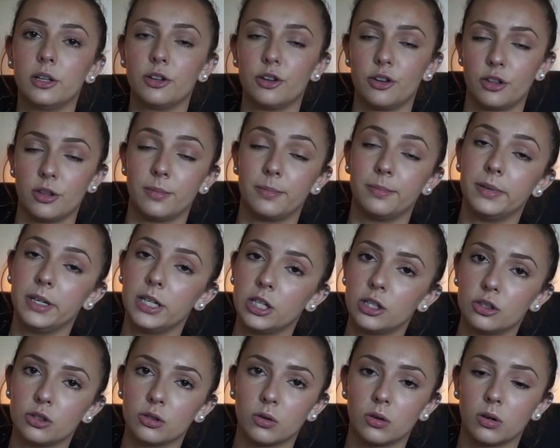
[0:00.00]
either the
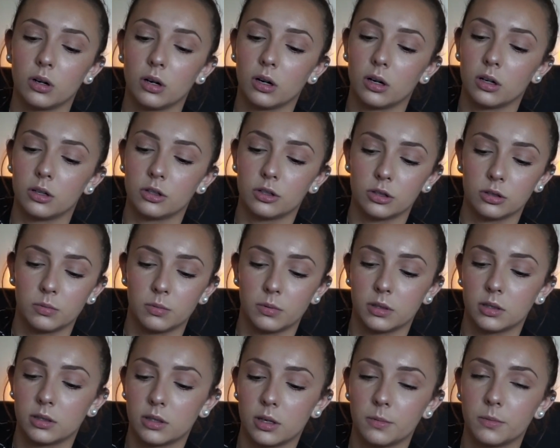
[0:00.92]
beach or just
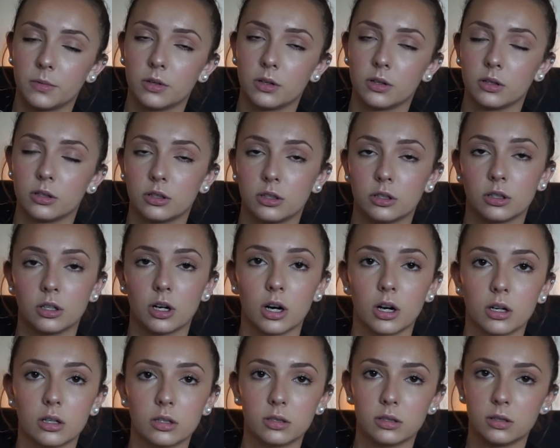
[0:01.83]
with summer
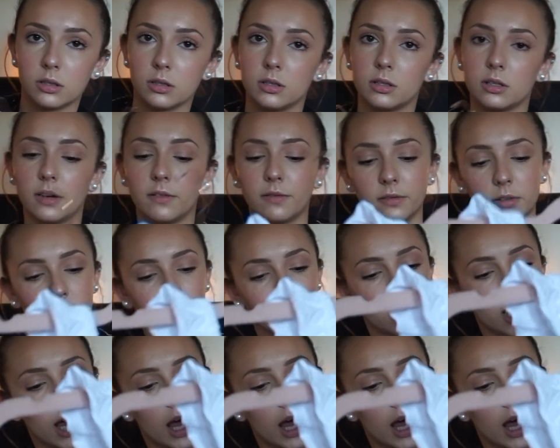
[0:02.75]
skirts and stuff like